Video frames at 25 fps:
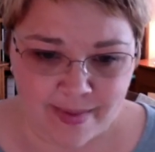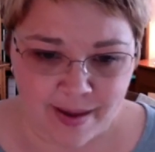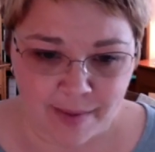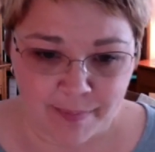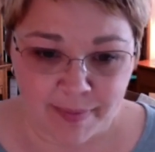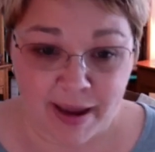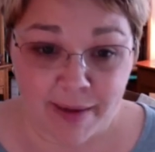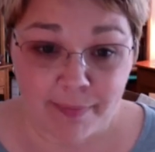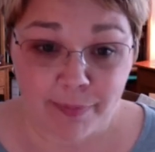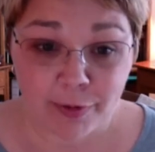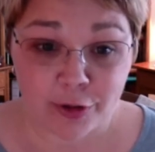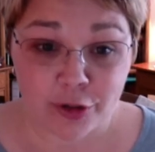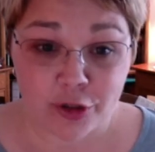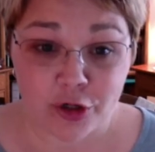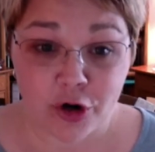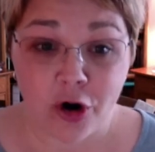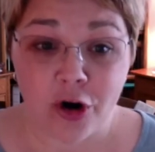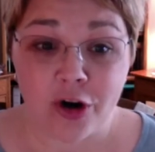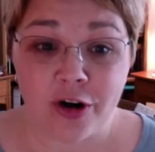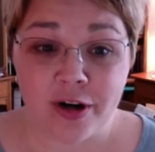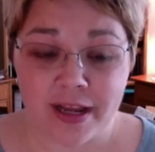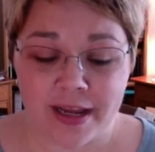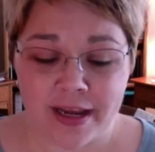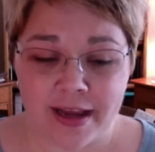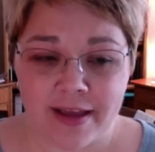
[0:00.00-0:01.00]
paper
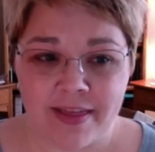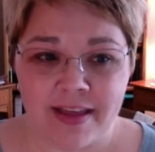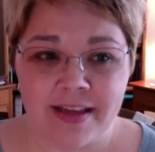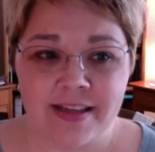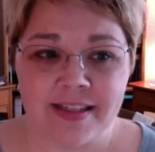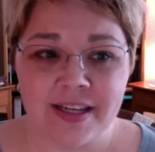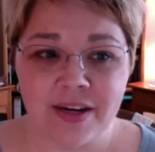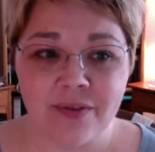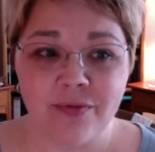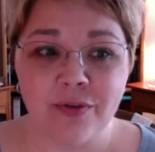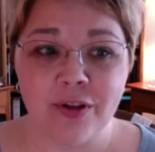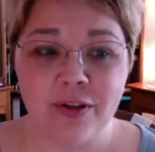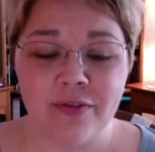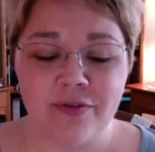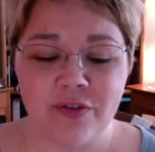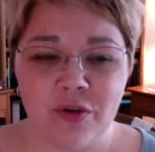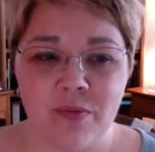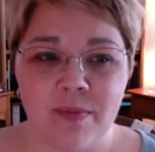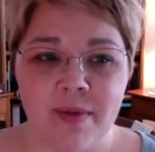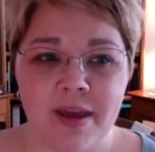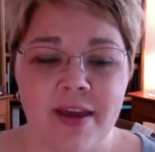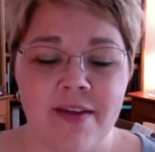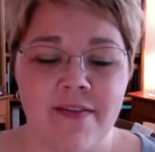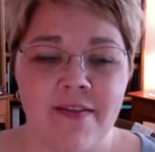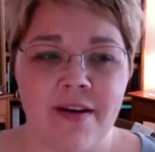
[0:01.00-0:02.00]
charting. I think several of you
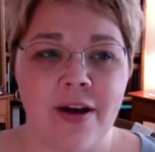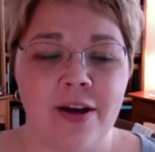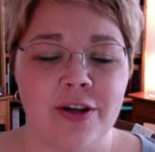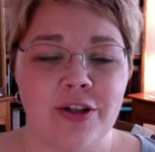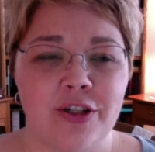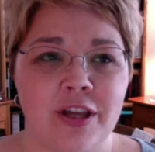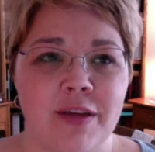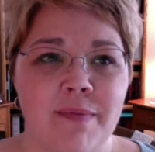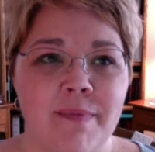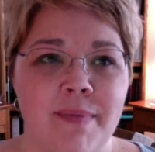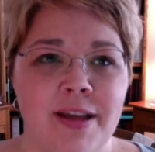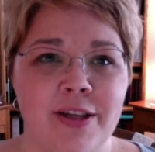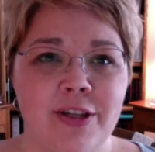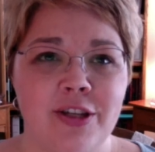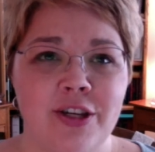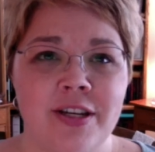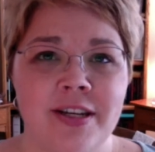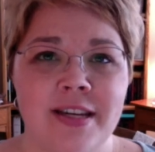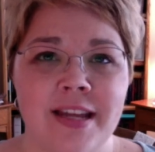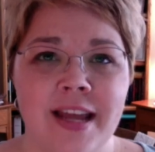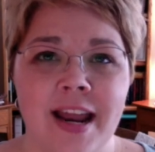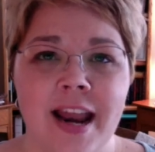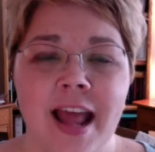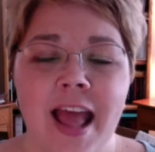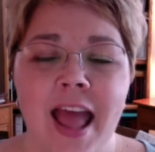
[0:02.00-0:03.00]
may have actually
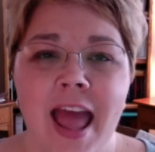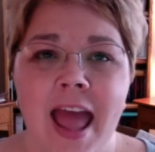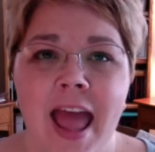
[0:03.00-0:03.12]
mentioned it.